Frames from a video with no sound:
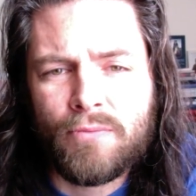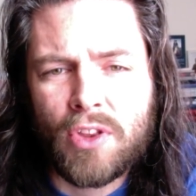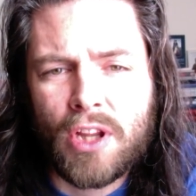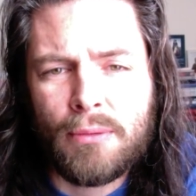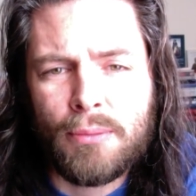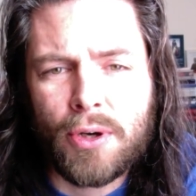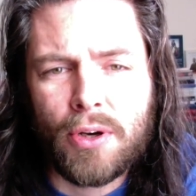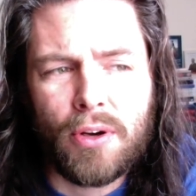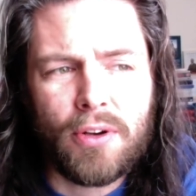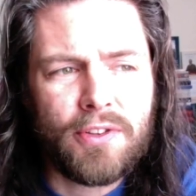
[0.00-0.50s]

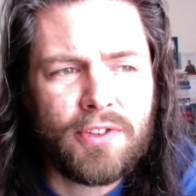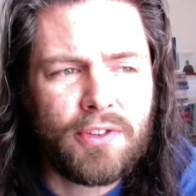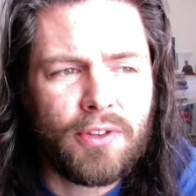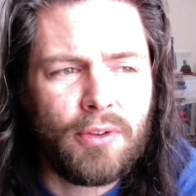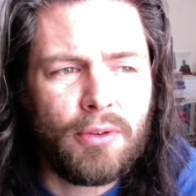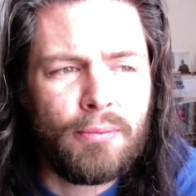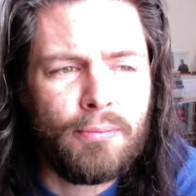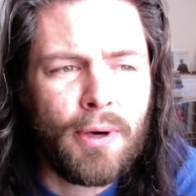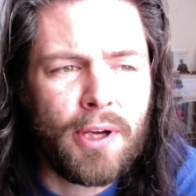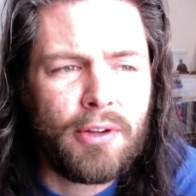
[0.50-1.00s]
but
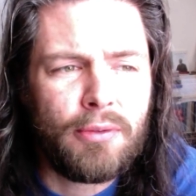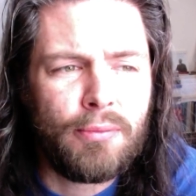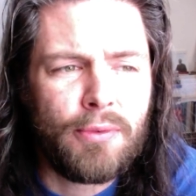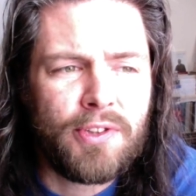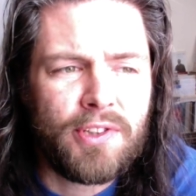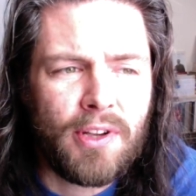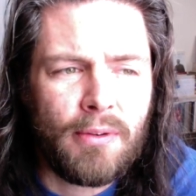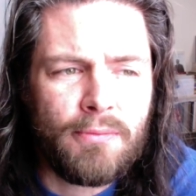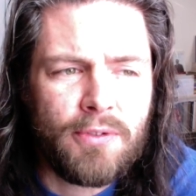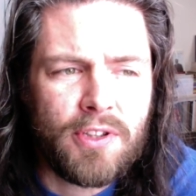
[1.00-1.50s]
also by the
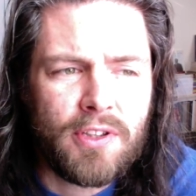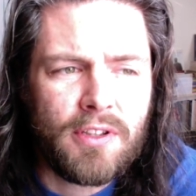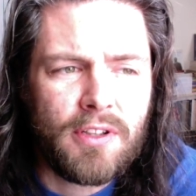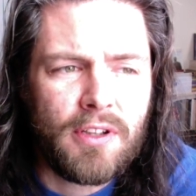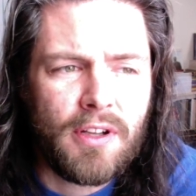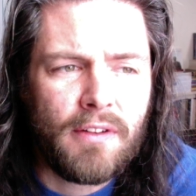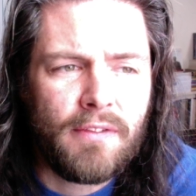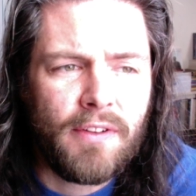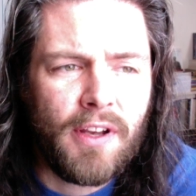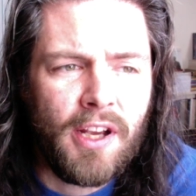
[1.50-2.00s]
resumption
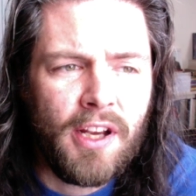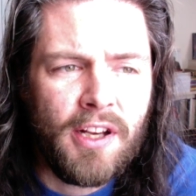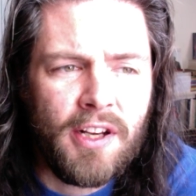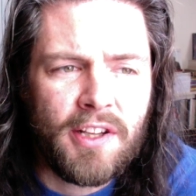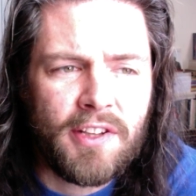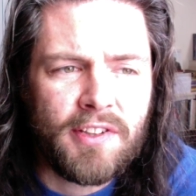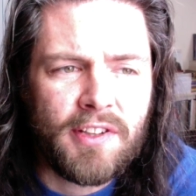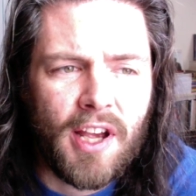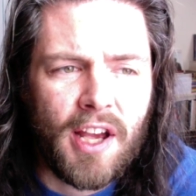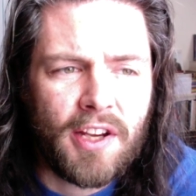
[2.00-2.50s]
of
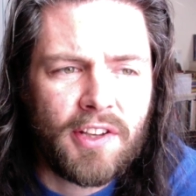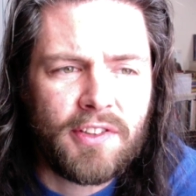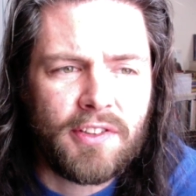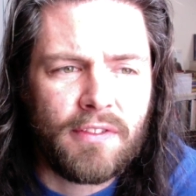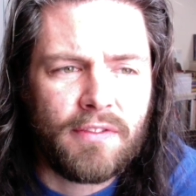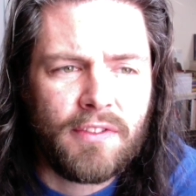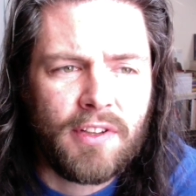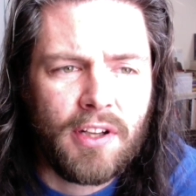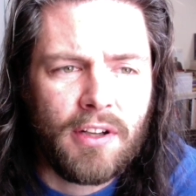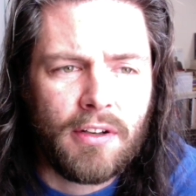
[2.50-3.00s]
heinous acts
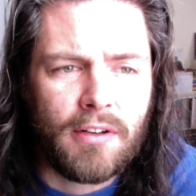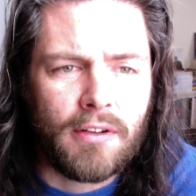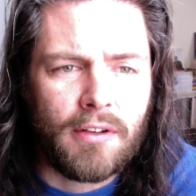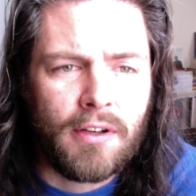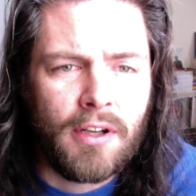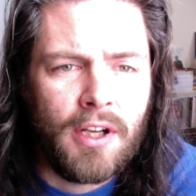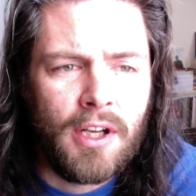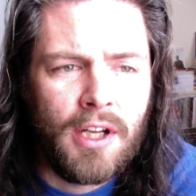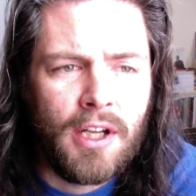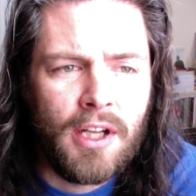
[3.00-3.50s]
of
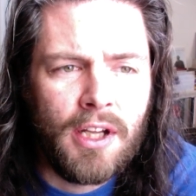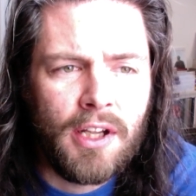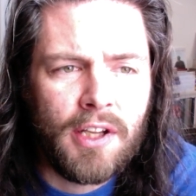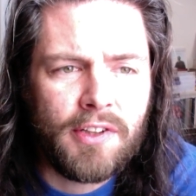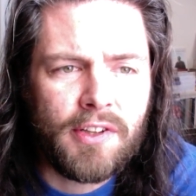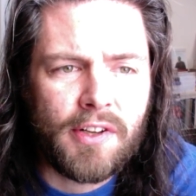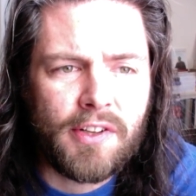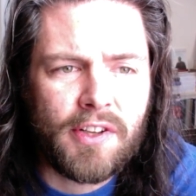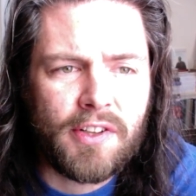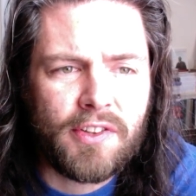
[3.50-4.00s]
terror,
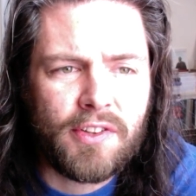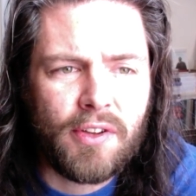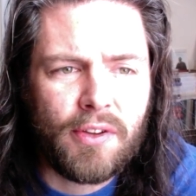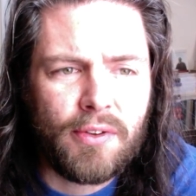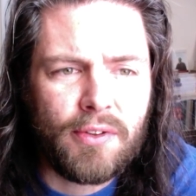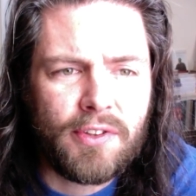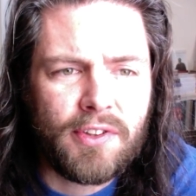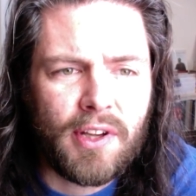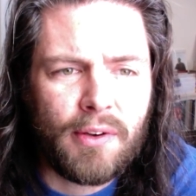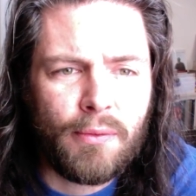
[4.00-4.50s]
such as
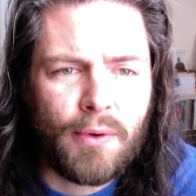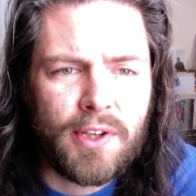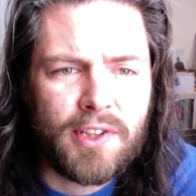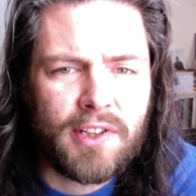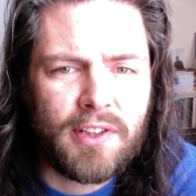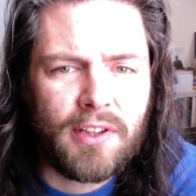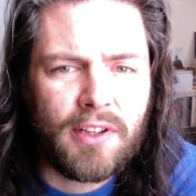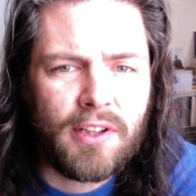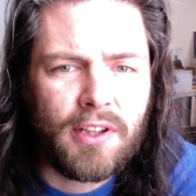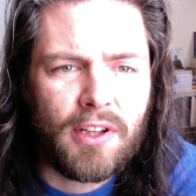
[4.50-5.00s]
those that
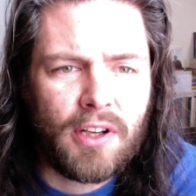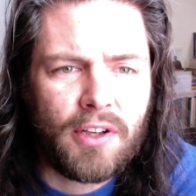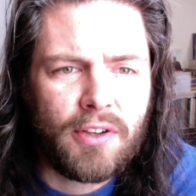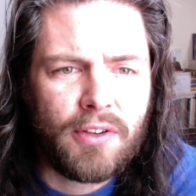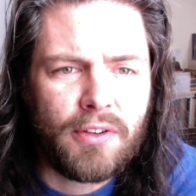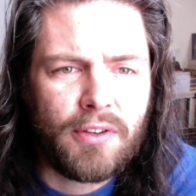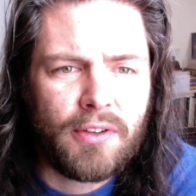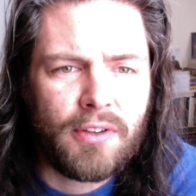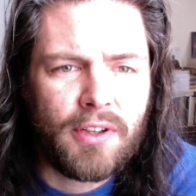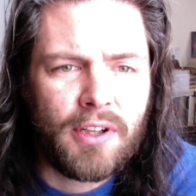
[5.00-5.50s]
recently
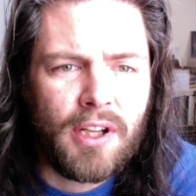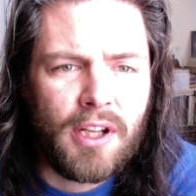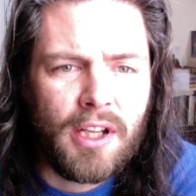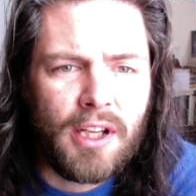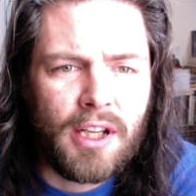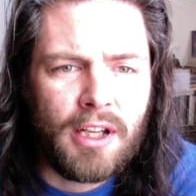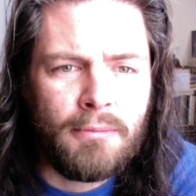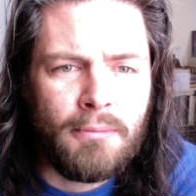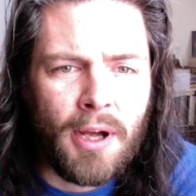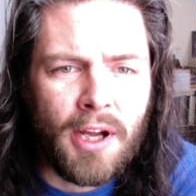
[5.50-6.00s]
occurred
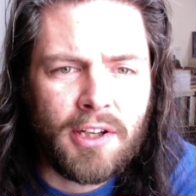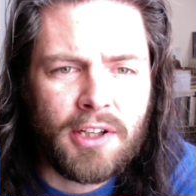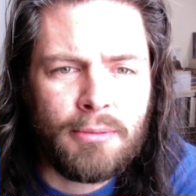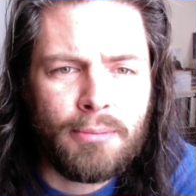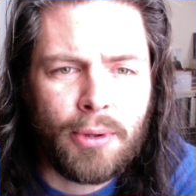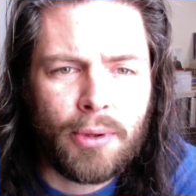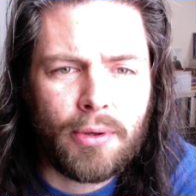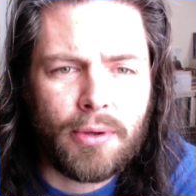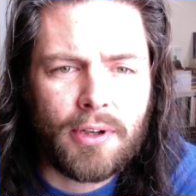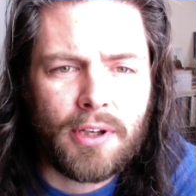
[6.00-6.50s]
in
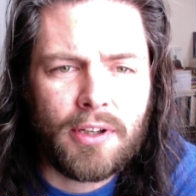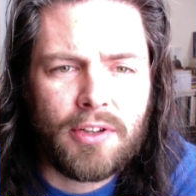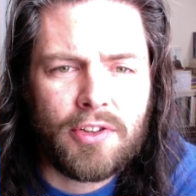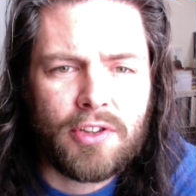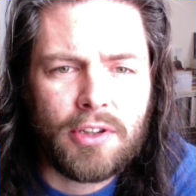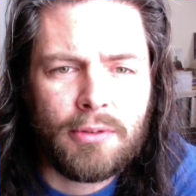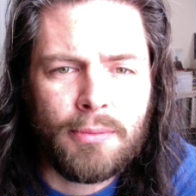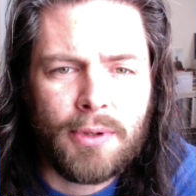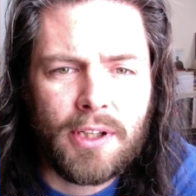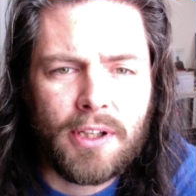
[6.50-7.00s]
Magdeburg in
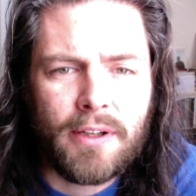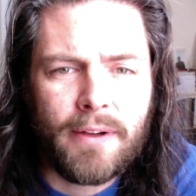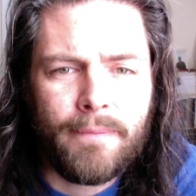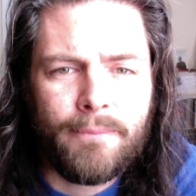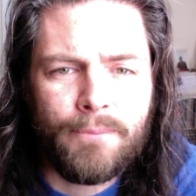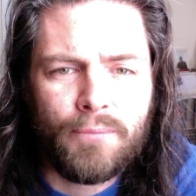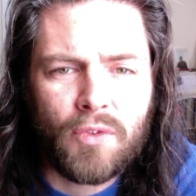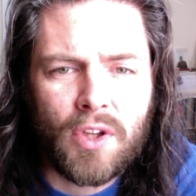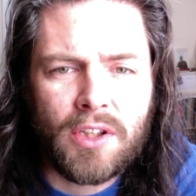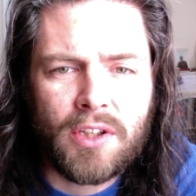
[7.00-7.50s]
Germany
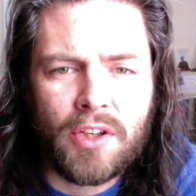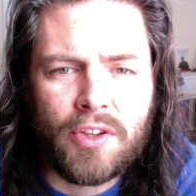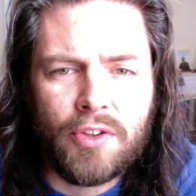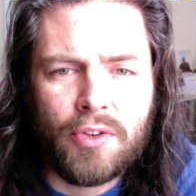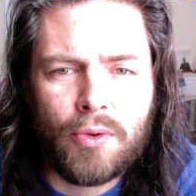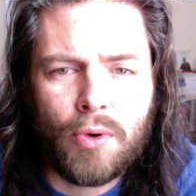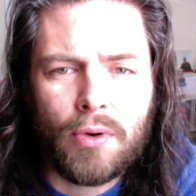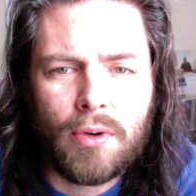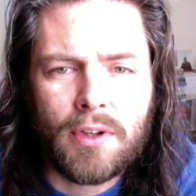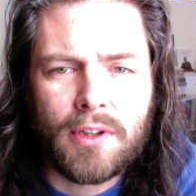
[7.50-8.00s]
and in
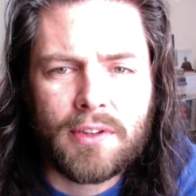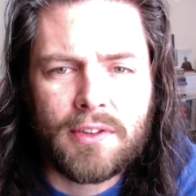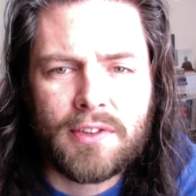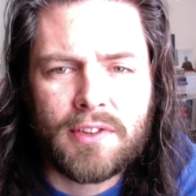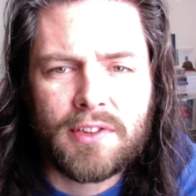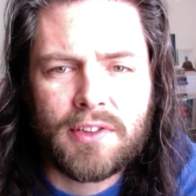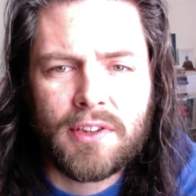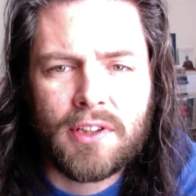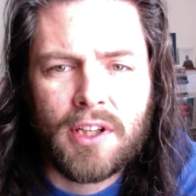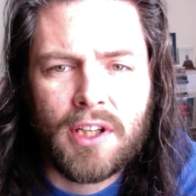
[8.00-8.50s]
New
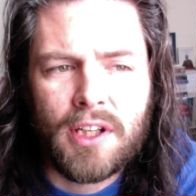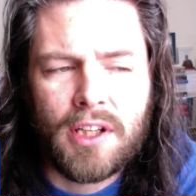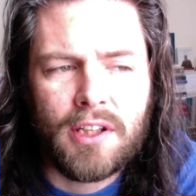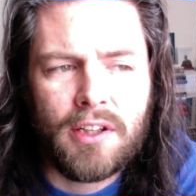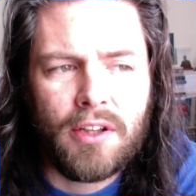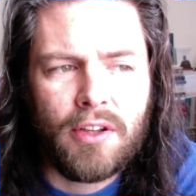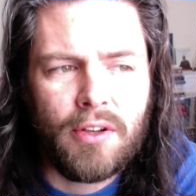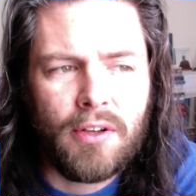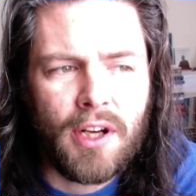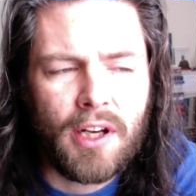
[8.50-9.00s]
Orleans in
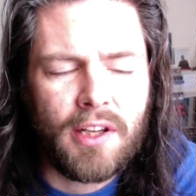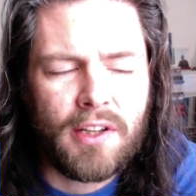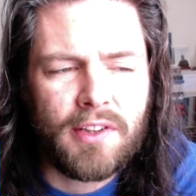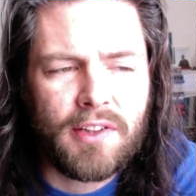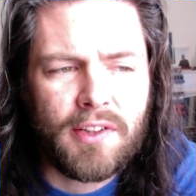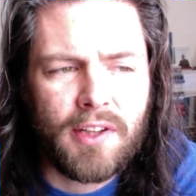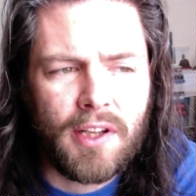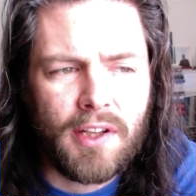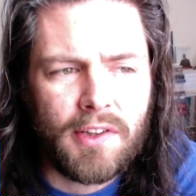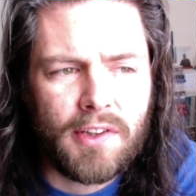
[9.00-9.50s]
the United
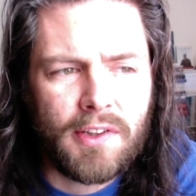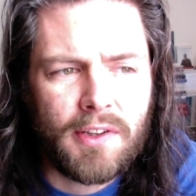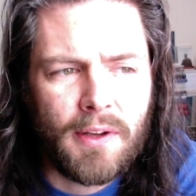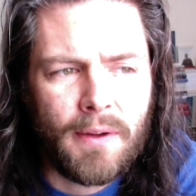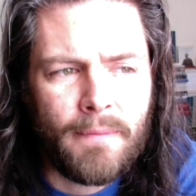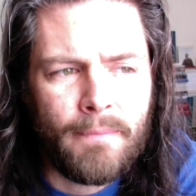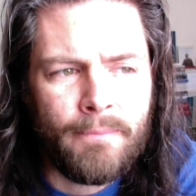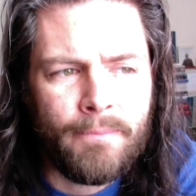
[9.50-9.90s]
States.